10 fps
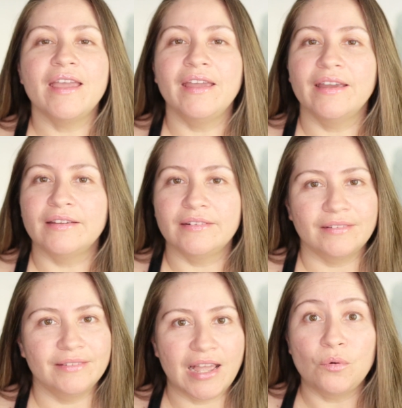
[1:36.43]
and
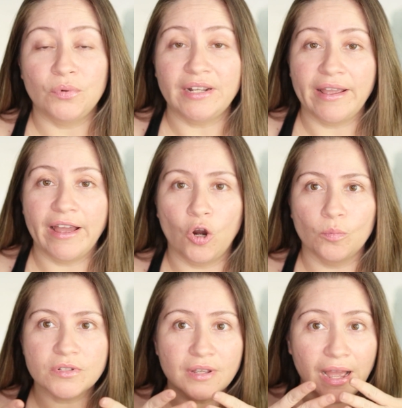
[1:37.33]
that really
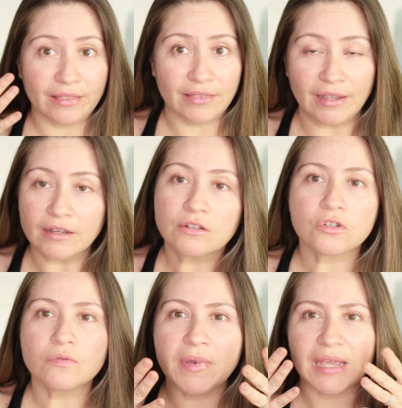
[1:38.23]
helped, I think,
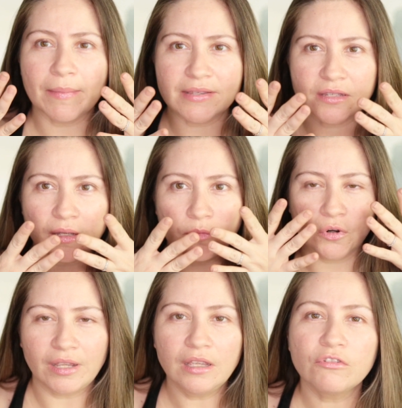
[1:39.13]
to make my skin
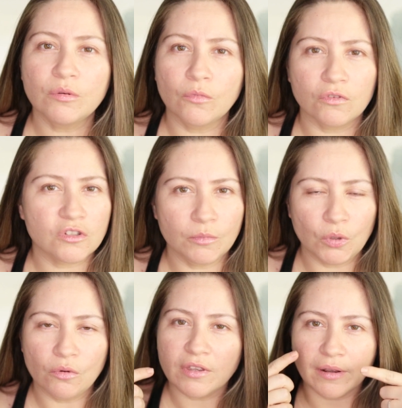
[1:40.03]
more even, more
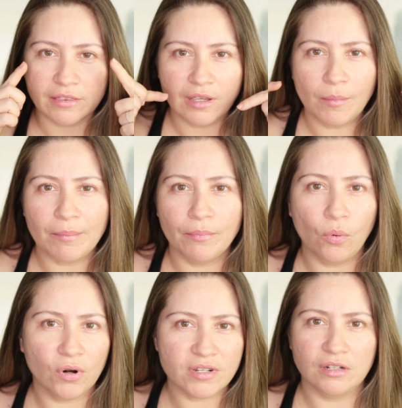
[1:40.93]
smooth, and I think my
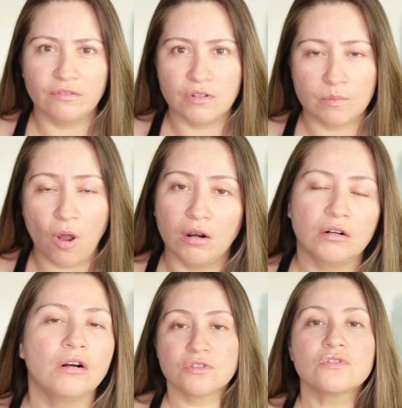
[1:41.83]
pores are even
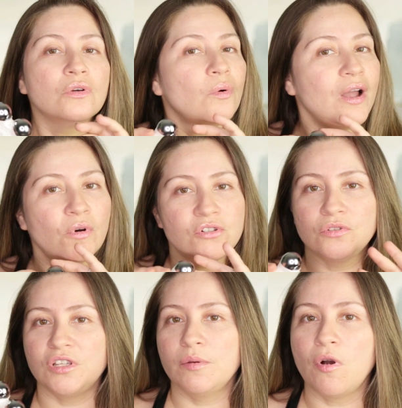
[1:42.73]
smaller. So I want
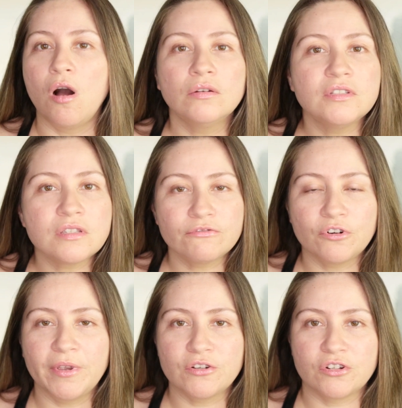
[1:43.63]
you to keep all this
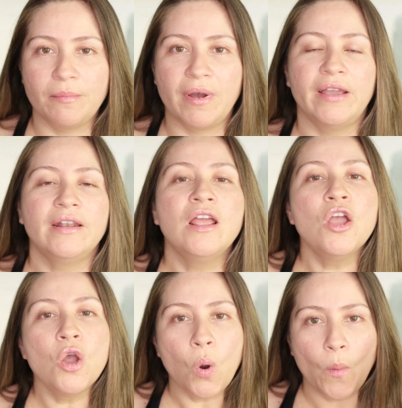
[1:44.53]
information in mind
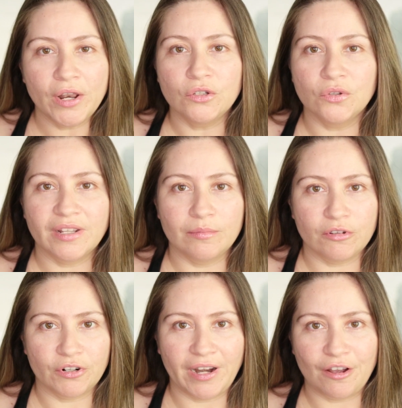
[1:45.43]
when you look at the
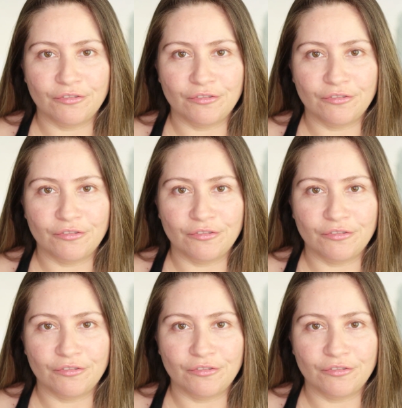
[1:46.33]
before and